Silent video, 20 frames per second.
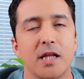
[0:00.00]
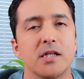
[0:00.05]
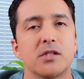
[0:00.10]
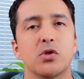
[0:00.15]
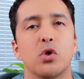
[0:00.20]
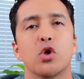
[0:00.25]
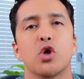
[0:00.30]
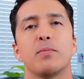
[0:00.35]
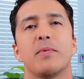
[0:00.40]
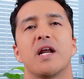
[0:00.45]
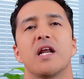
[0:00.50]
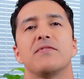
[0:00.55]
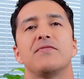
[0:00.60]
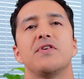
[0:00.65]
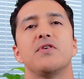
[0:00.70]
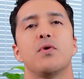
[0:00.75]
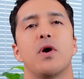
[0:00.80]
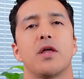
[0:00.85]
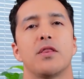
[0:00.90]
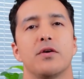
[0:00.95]
Let's talk about a
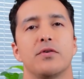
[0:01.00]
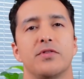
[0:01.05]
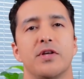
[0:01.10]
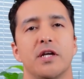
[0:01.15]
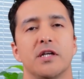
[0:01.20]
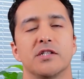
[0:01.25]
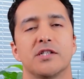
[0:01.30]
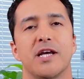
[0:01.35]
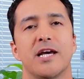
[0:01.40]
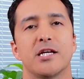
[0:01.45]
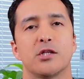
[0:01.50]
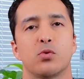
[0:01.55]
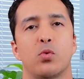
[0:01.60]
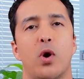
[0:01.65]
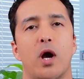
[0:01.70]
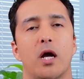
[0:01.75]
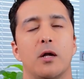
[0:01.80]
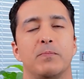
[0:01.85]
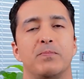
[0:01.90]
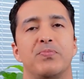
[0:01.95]
few other things as
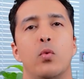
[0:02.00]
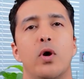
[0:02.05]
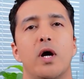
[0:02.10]
well.